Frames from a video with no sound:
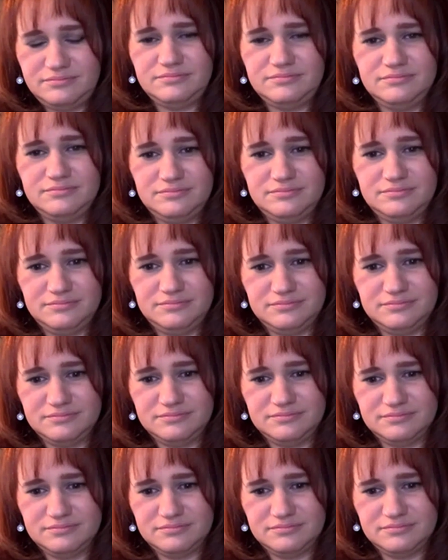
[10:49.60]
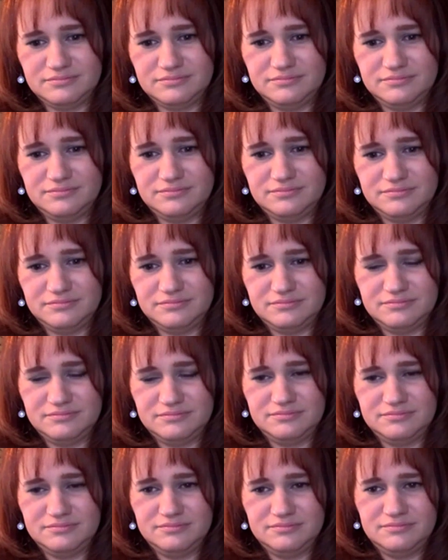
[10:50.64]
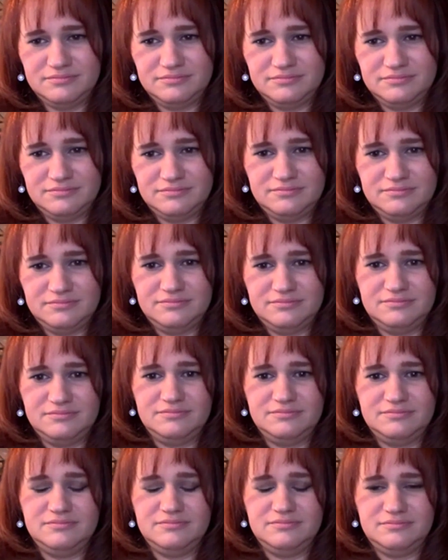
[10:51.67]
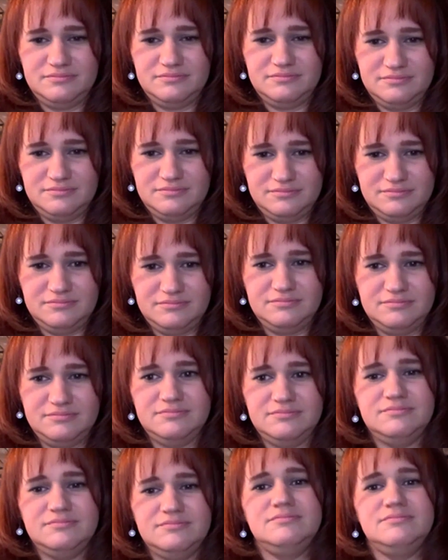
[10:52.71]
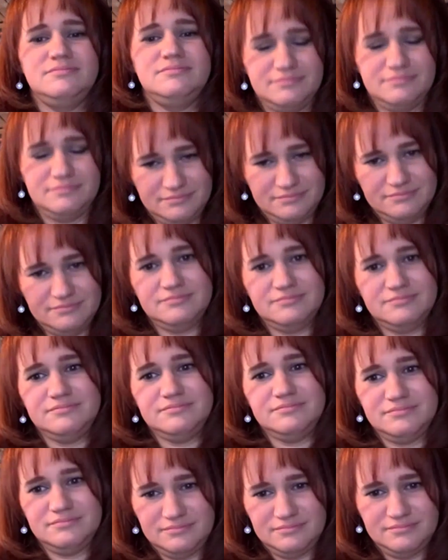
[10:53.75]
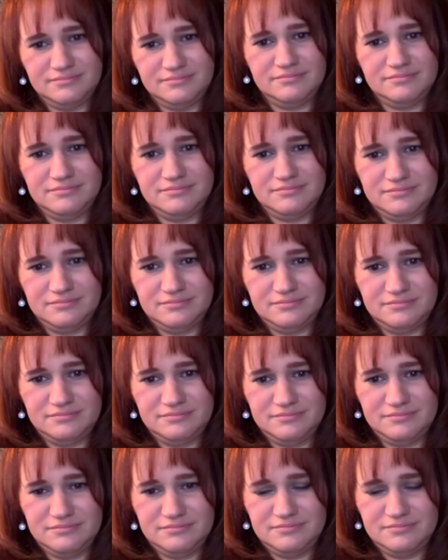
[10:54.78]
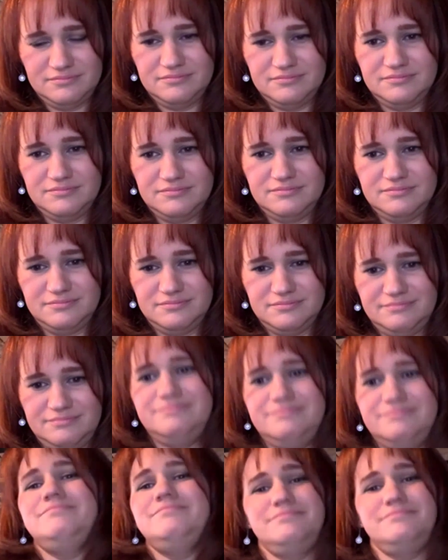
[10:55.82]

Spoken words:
No words are spoken by the person on screen.